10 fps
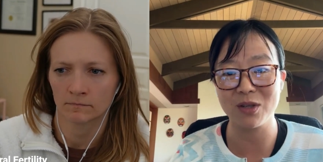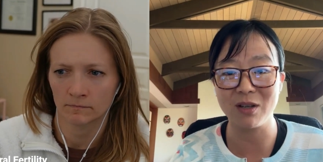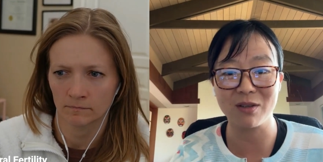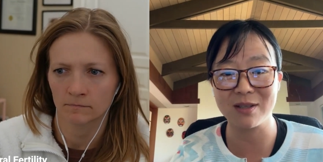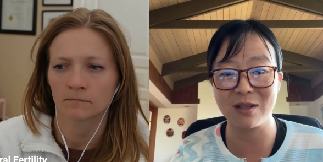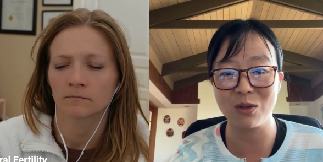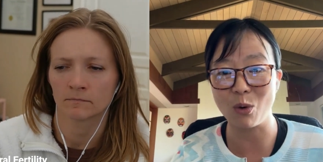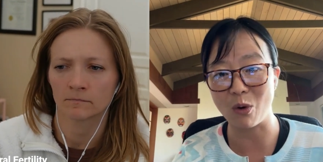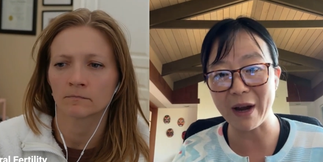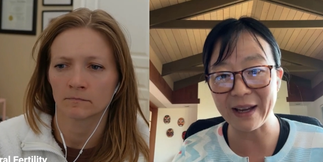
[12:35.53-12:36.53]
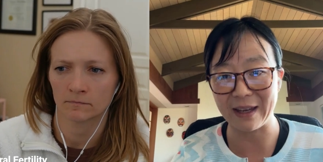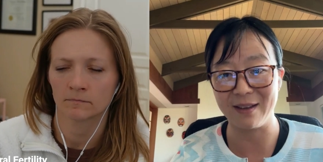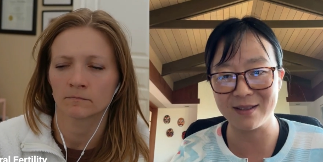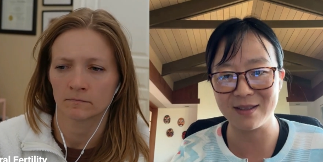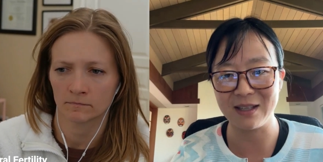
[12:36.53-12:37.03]
Speaker 1: child, it's your
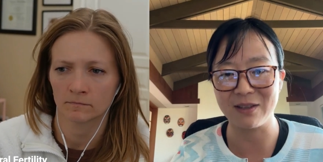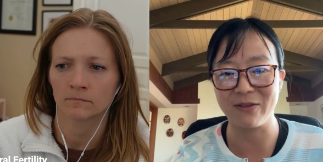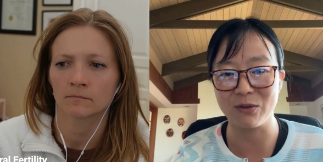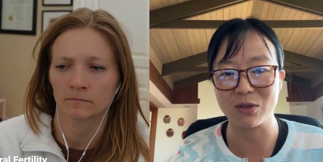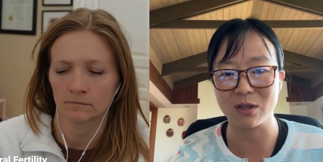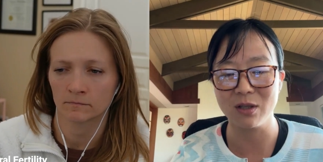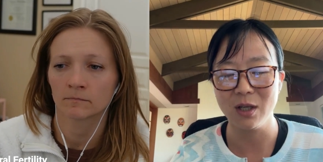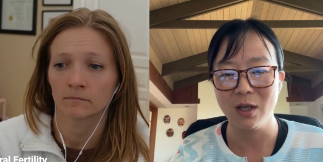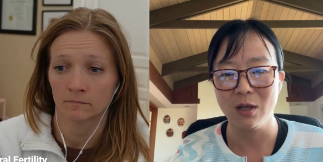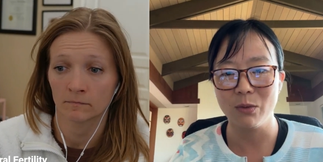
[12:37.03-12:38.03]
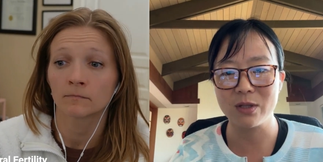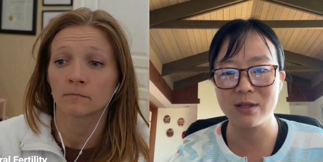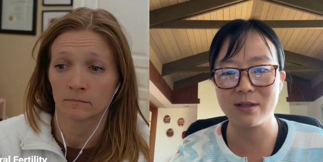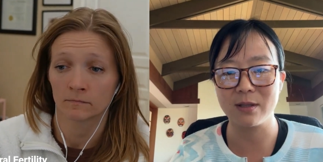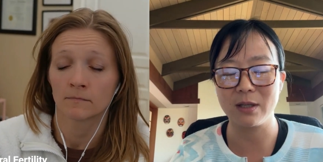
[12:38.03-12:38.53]
grandkids in the future, which
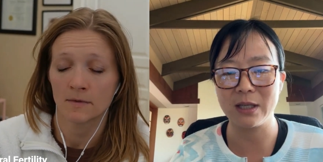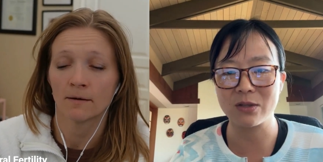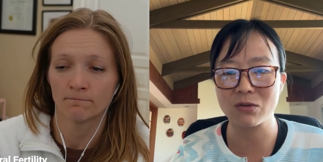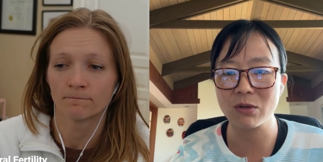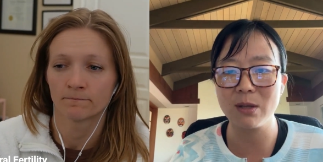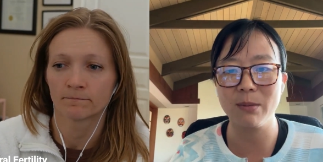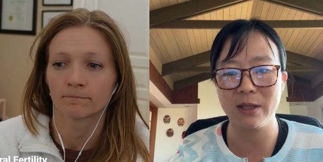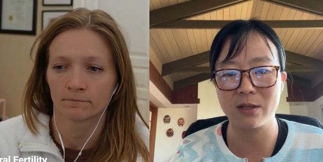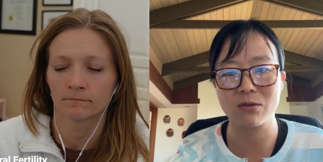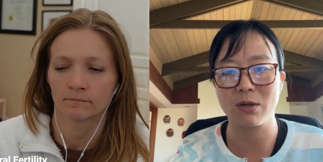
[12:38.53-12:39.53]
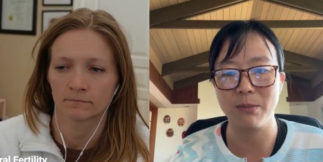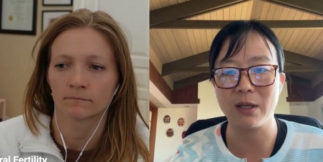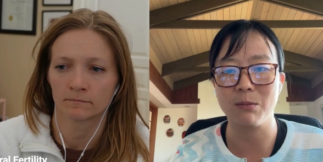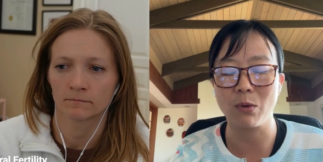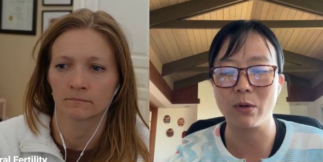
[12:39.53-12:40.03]
is extremely,
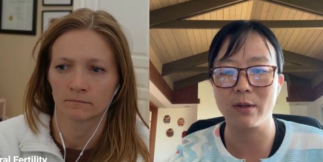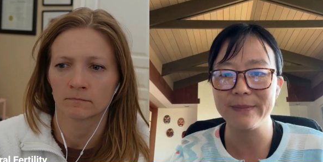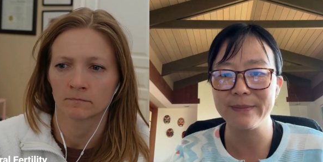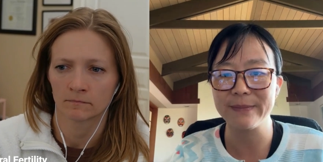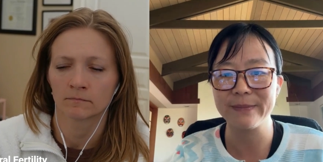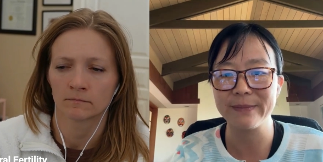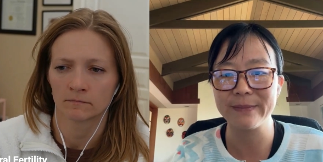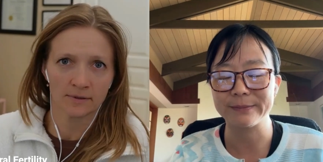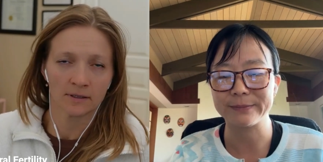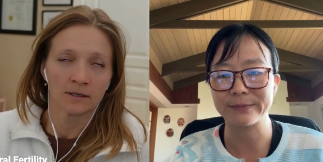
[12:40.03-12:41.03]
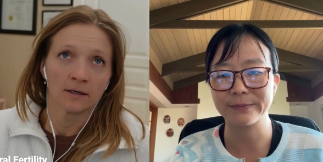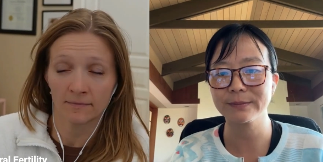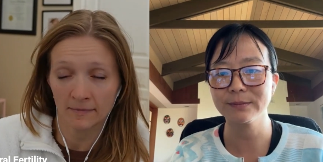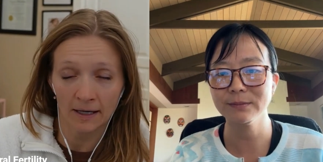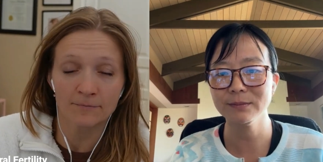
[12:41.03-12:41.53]
extremely important.
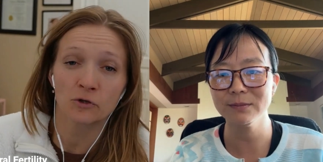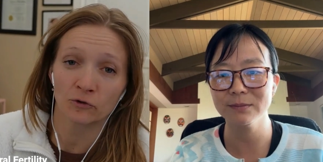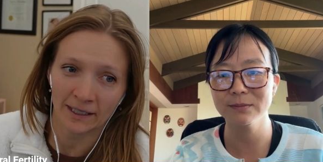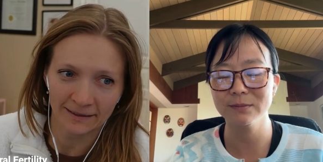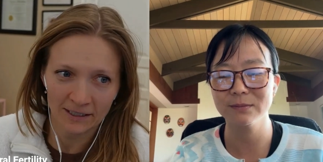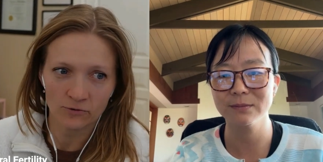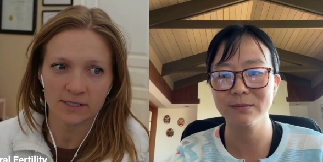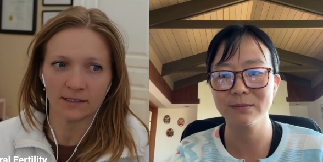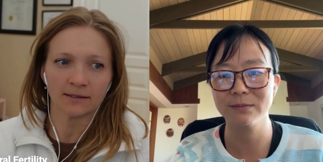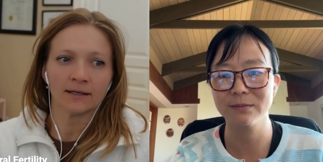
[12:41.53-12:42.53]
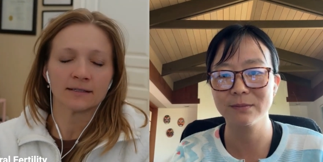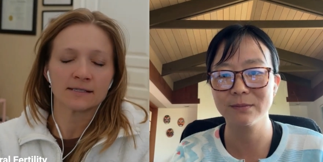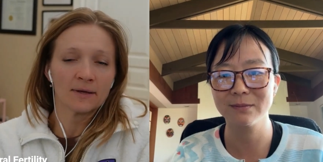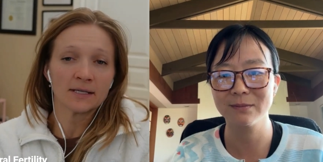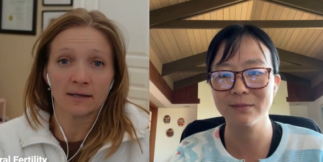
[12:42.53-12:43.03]
Speaker 2: I'm so glad that you said that. It's
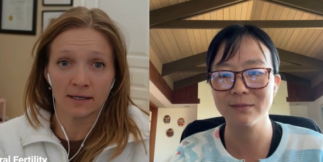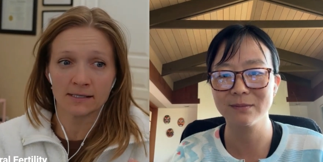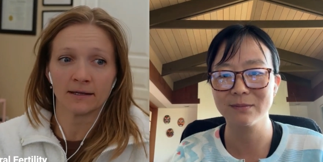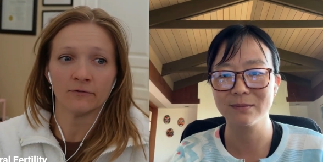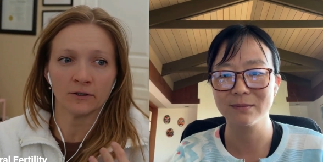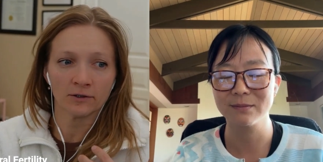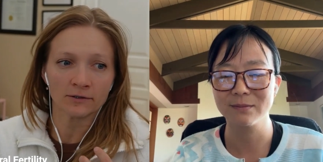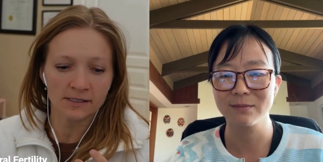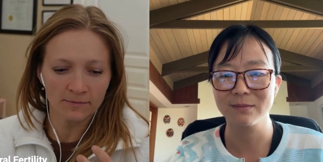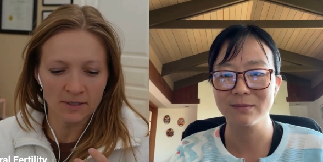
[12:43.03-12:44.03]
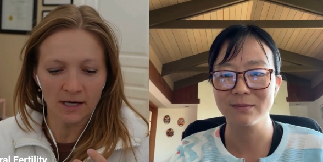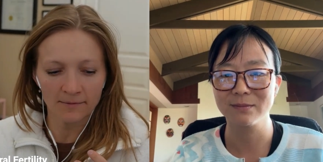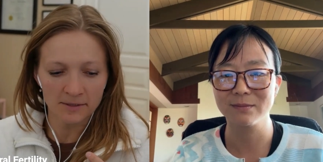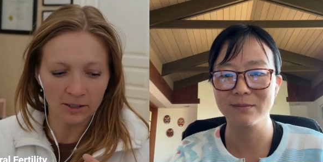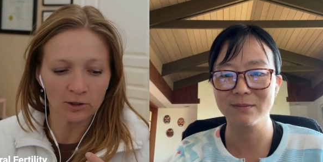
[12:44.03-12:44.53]
amazing because I feel
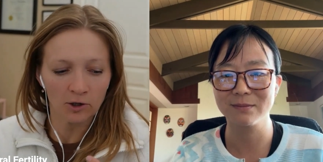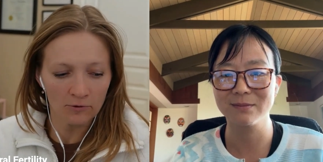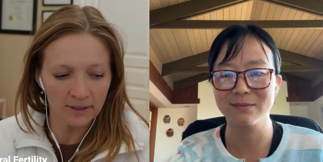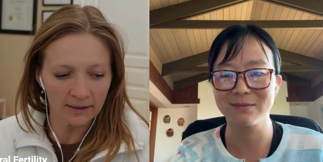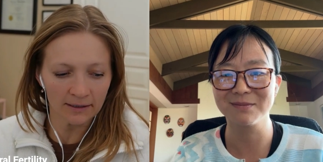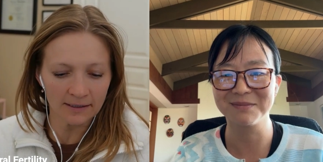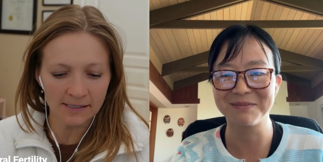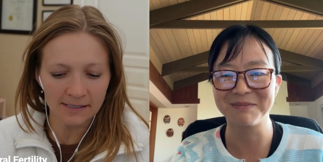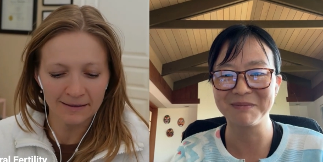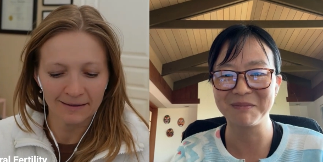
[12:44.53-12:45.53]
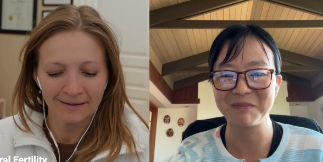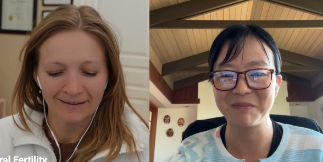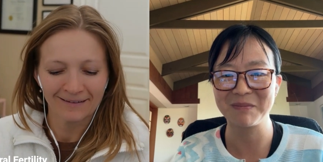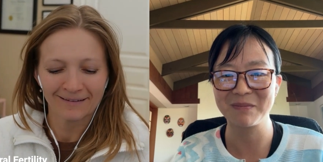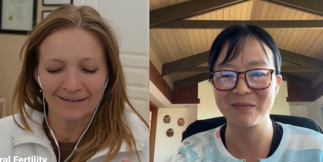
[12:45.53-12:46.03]
sometimes alone in this,
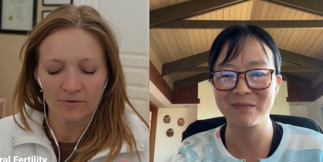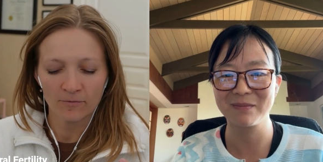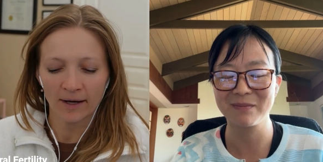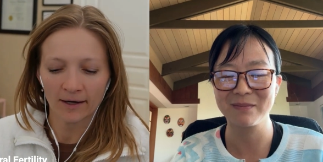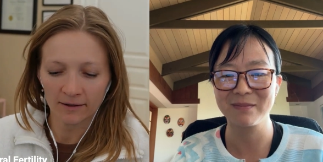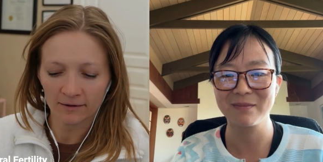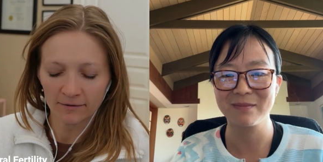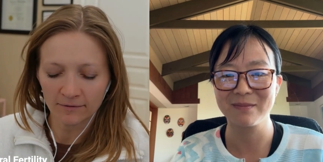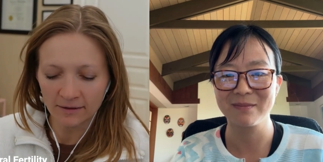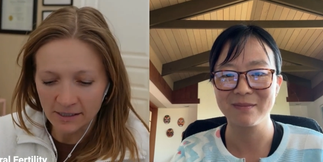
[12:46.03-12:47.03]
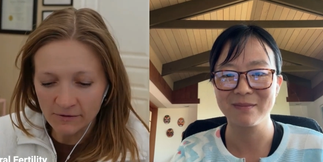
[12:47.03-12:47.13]
where this